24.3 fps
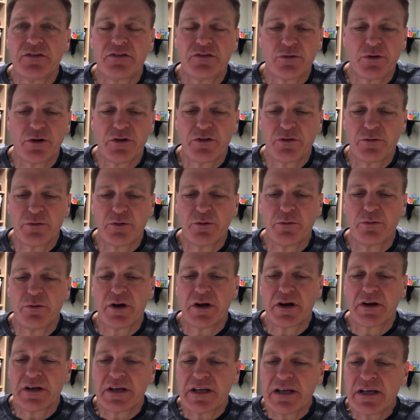sort through
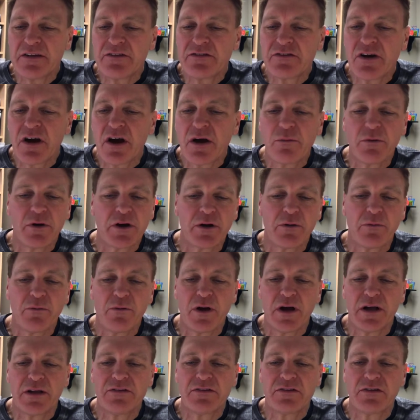what our needs are, what our
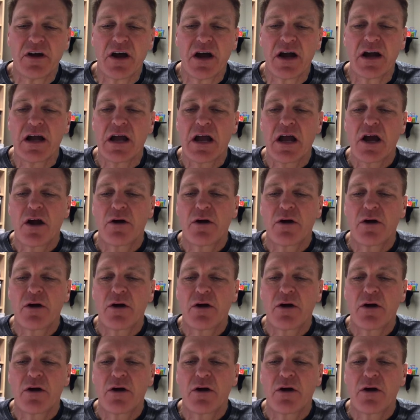wants are,